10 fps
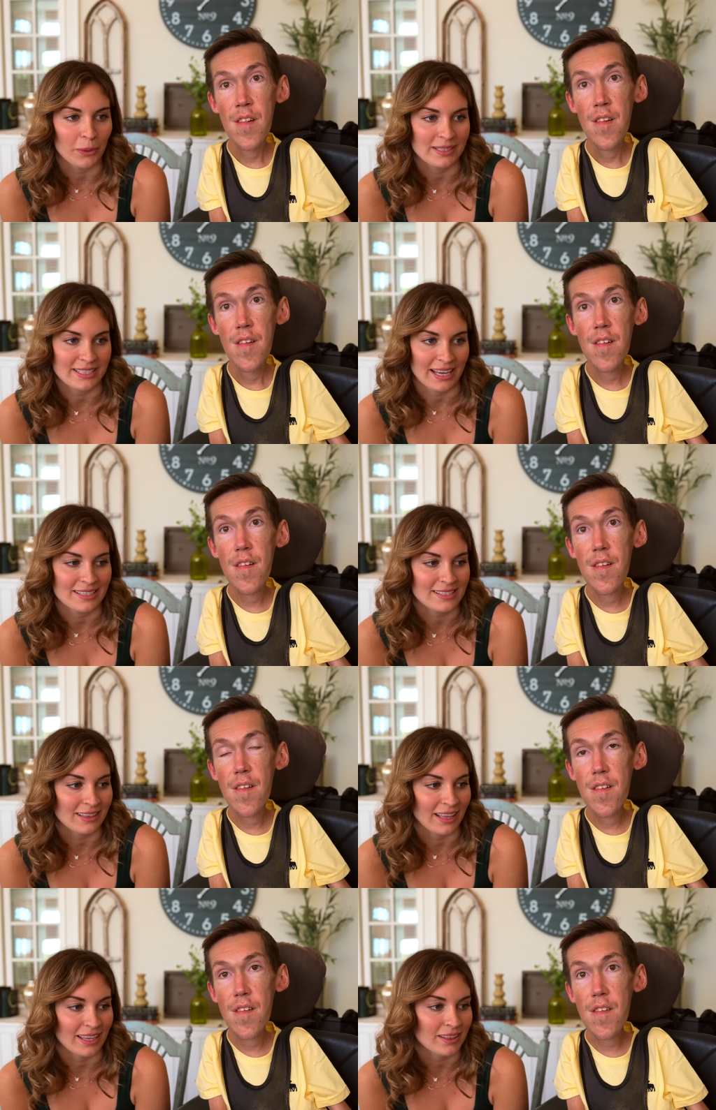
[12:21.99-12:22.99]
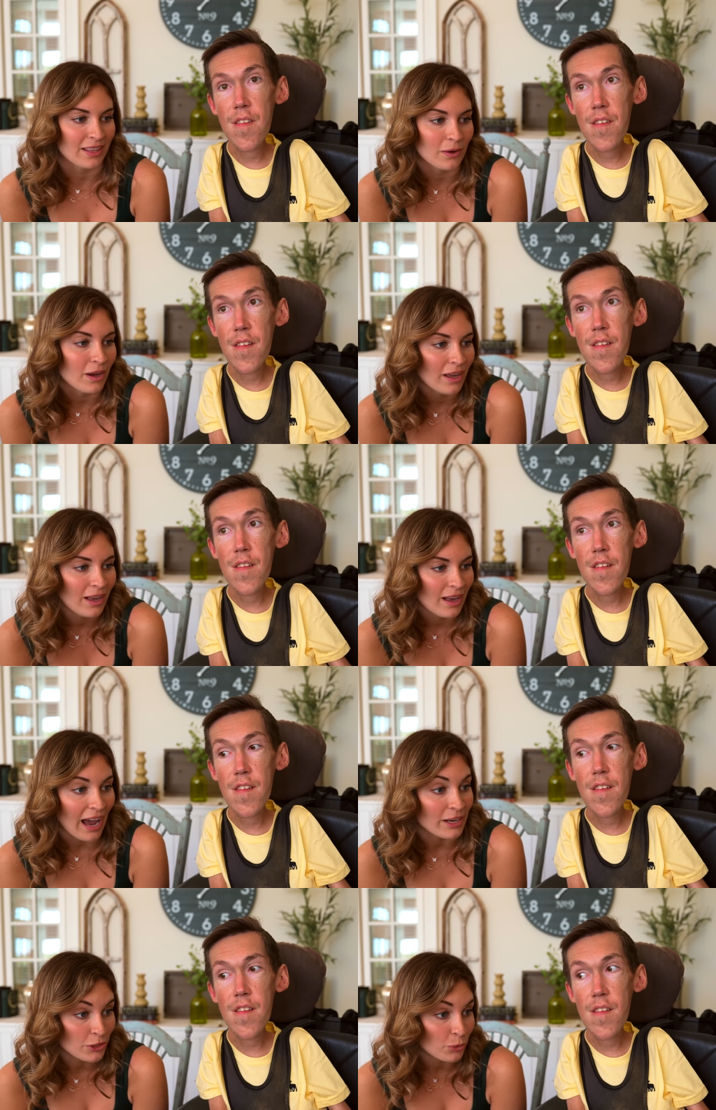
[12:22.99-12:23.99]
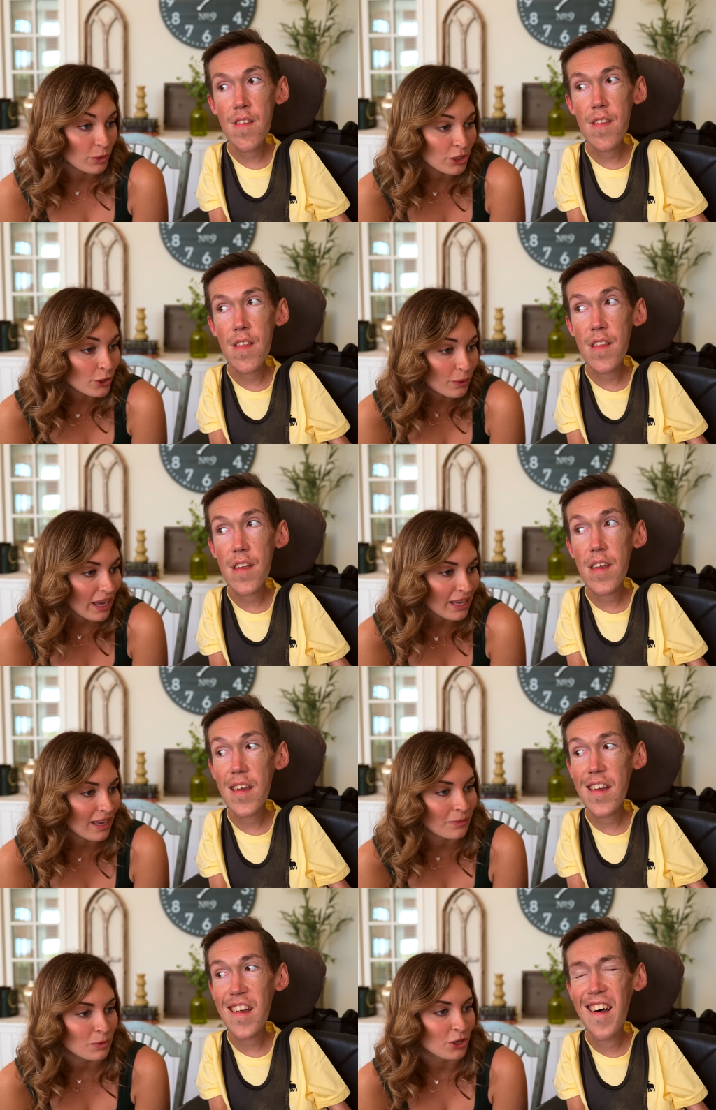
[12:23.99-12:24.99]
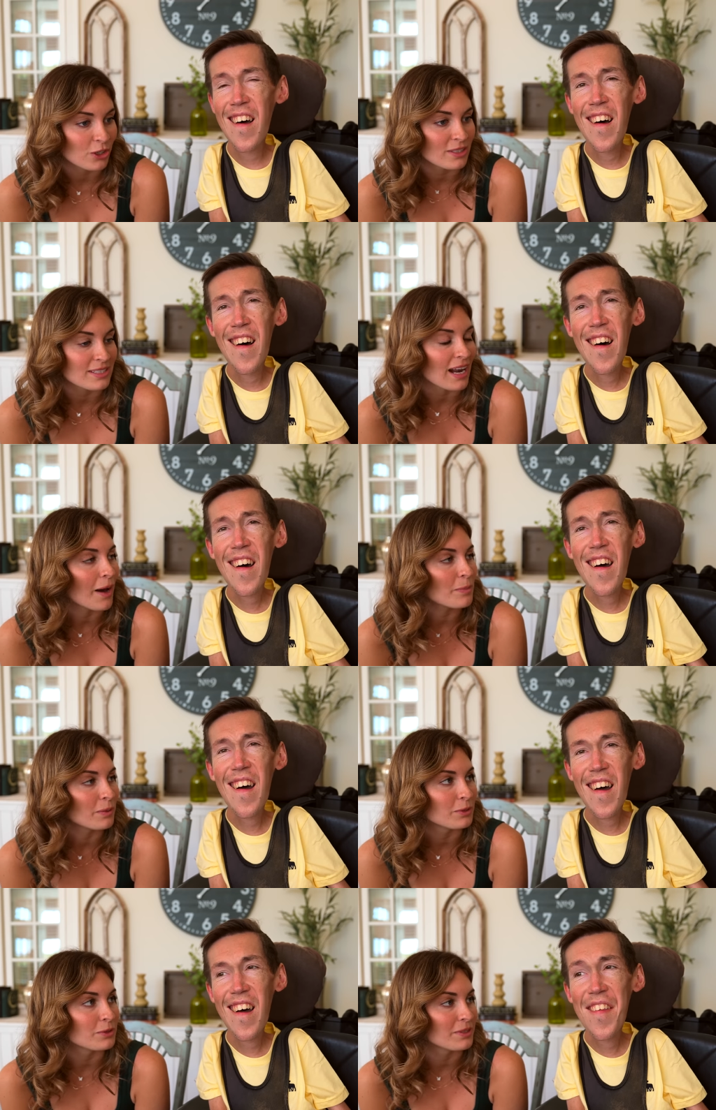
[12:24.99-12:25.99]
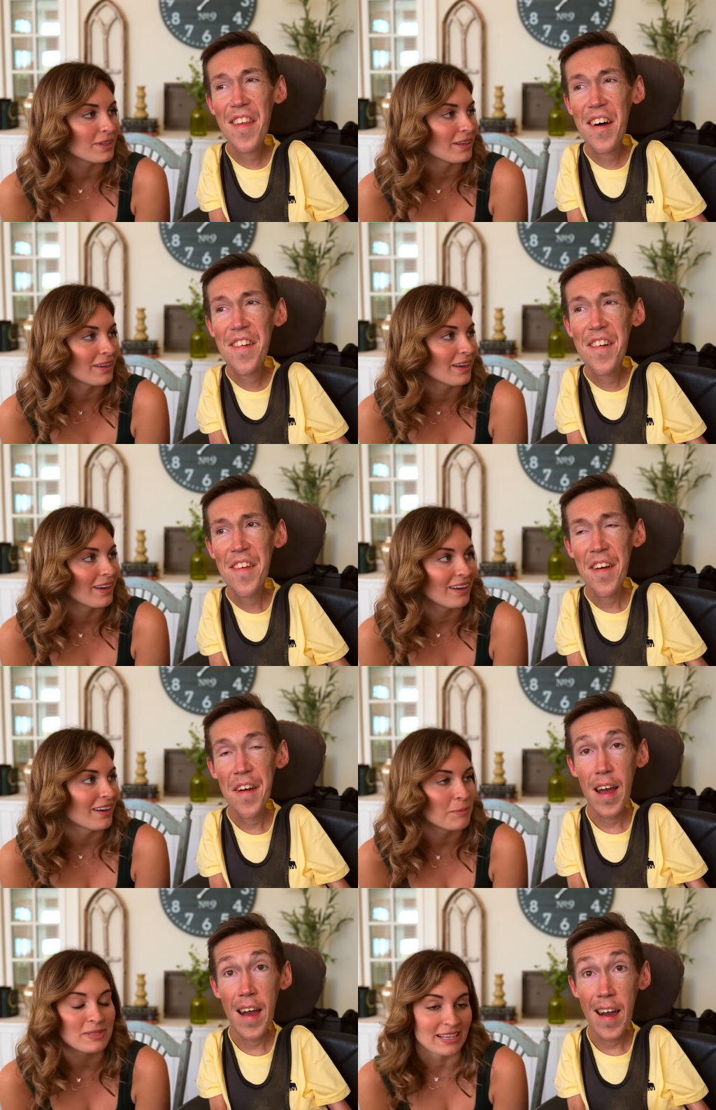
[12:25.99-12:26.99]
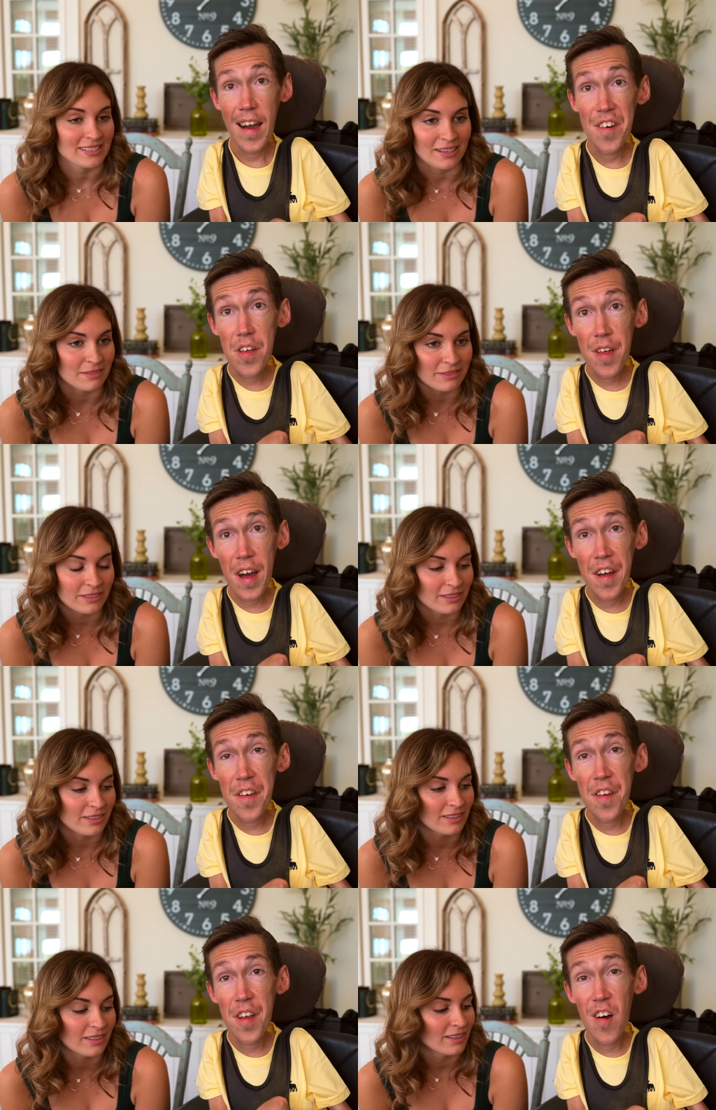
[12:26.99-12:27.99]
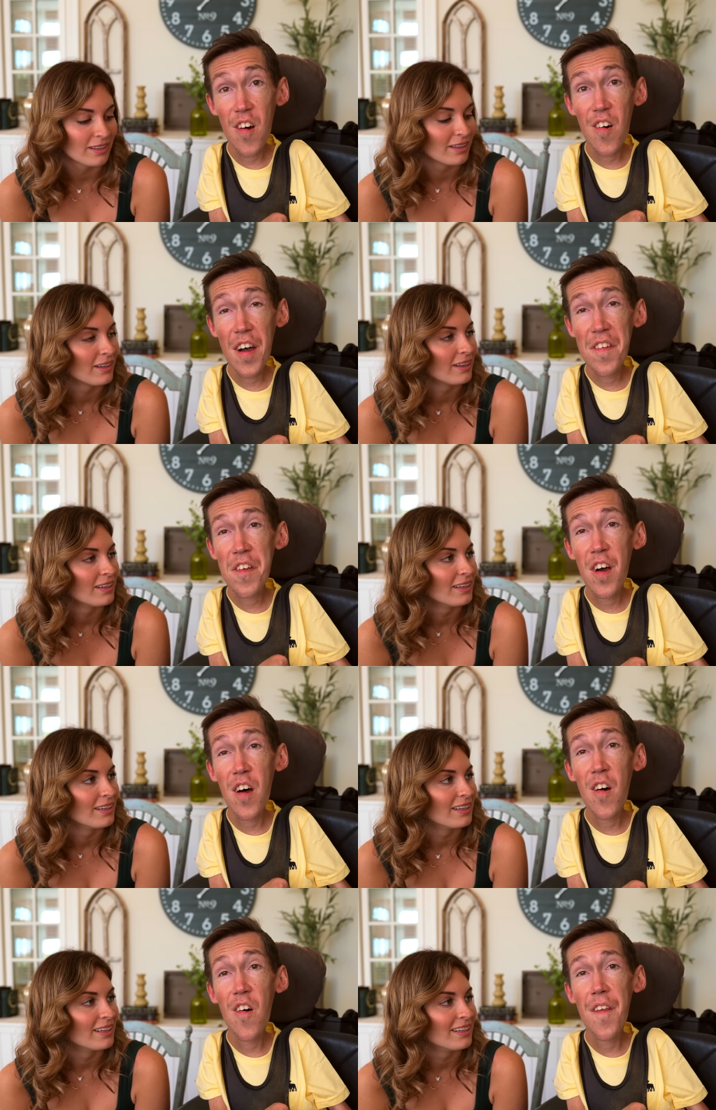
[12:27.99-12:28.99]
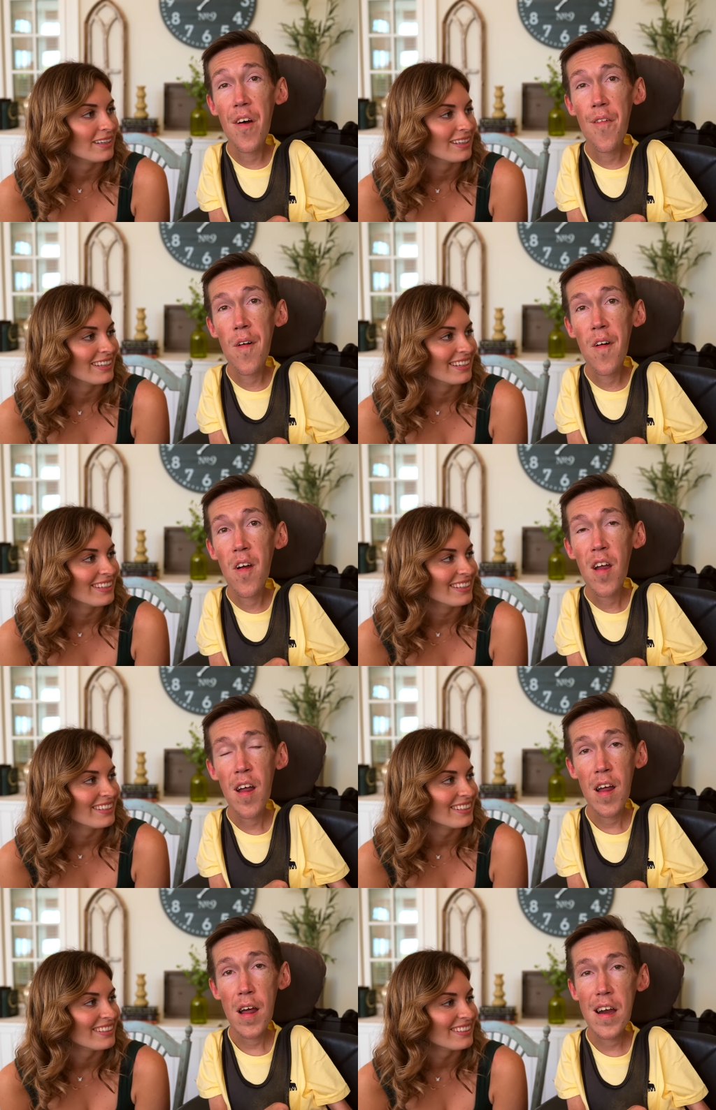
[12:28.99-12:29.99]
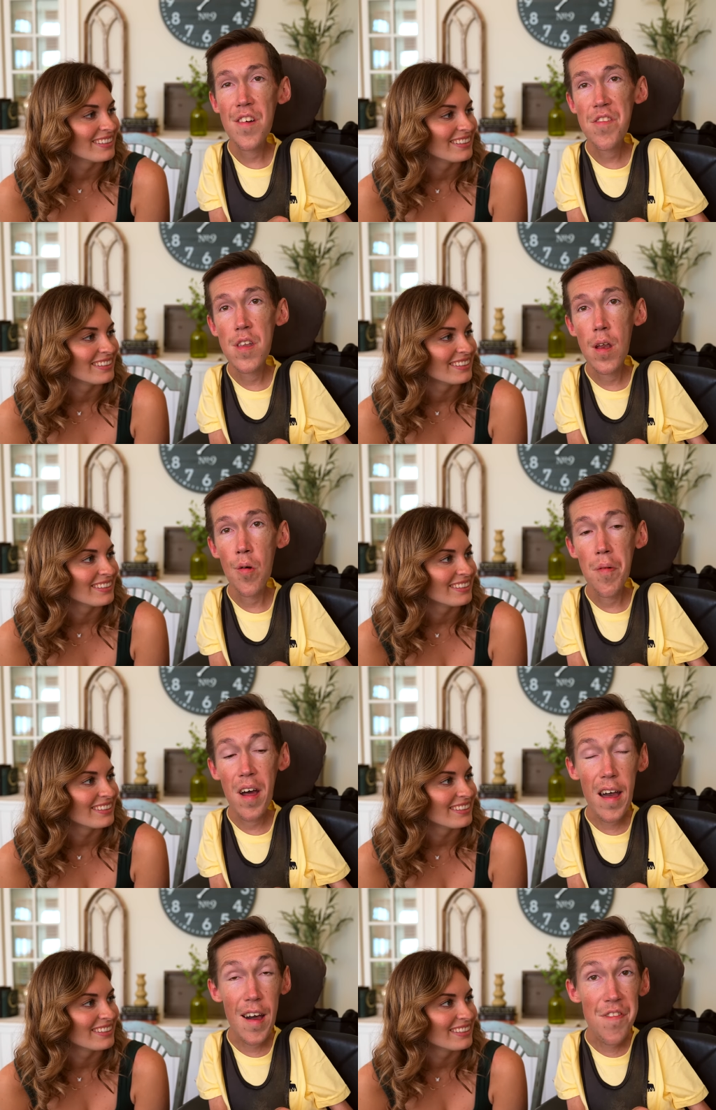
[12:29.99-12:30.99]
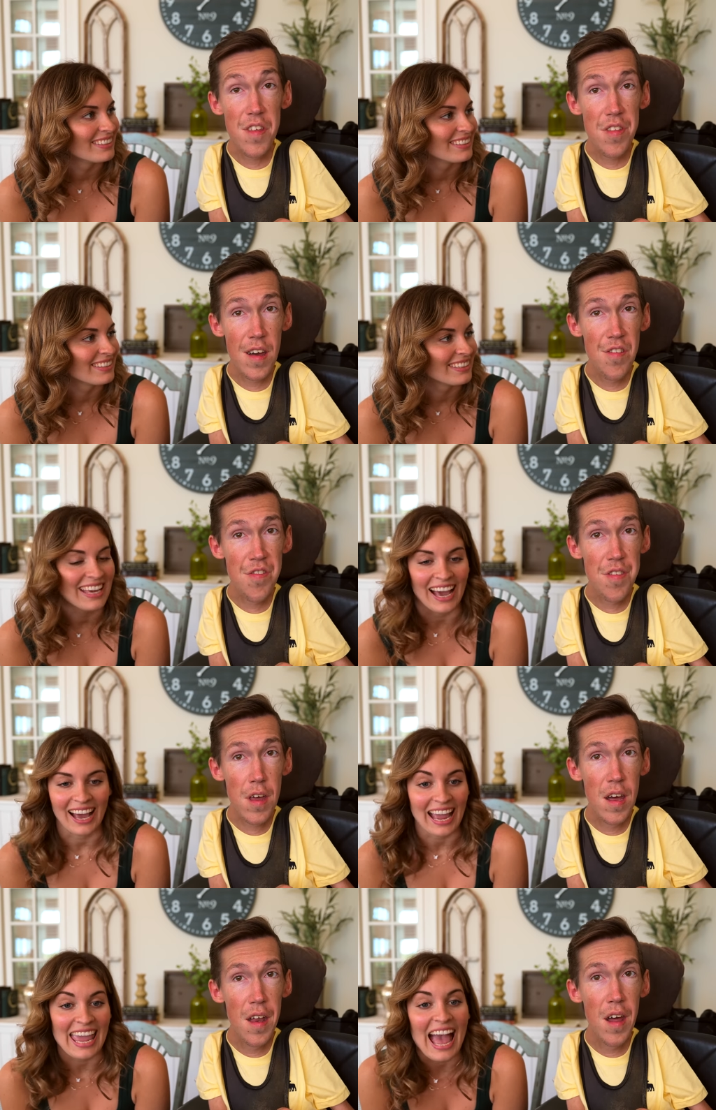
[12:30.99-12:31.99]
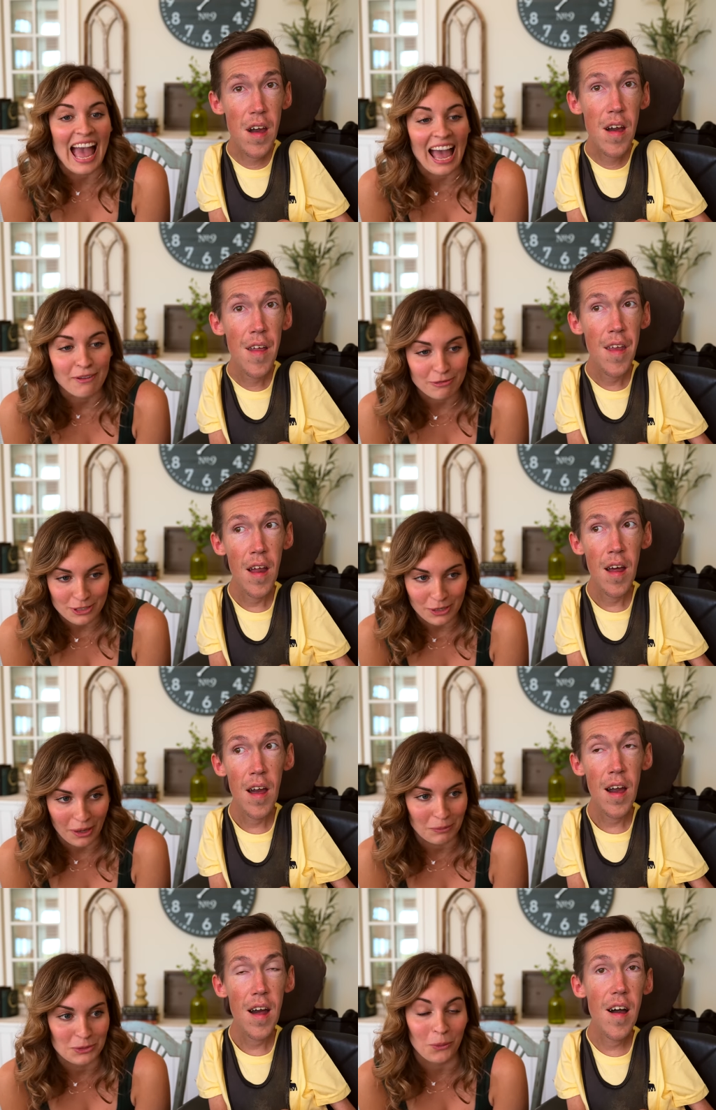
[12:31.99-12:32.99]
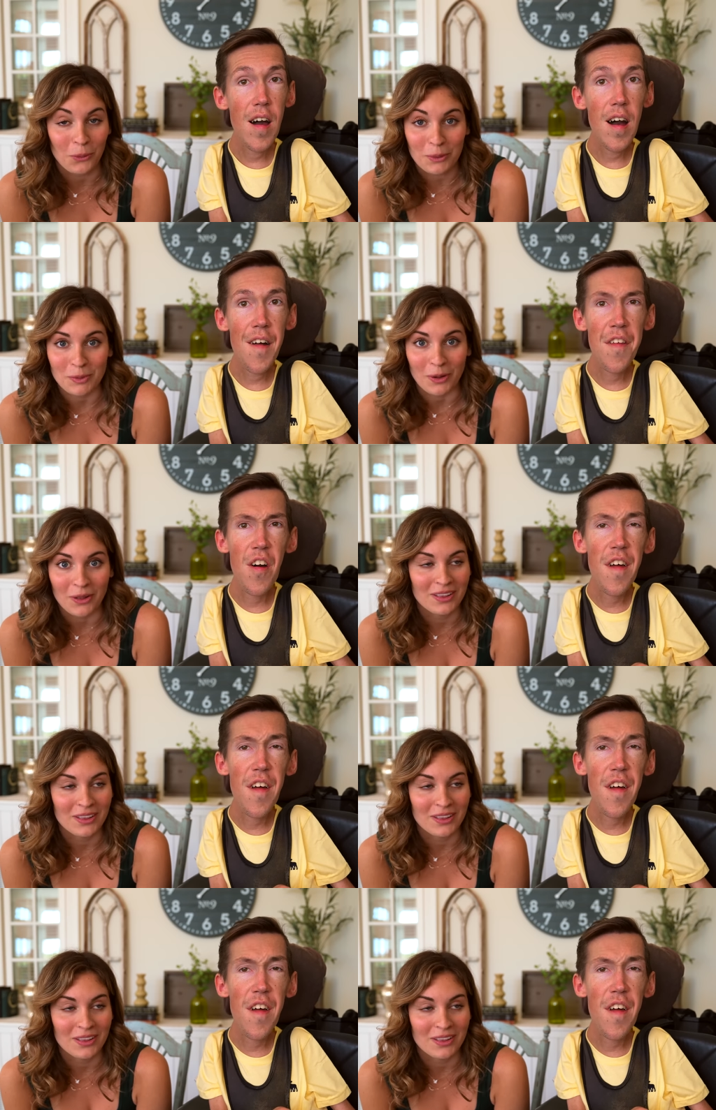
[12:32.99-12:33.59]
Speaker 1: intense, and like I we knew it, and we couldn't stop. It was obsessive. I was like, I
Speaker 2: know, I know that we're out to dinner, but I have to text. Yeah, I
Speaker 1: have to. It was horrible. And they're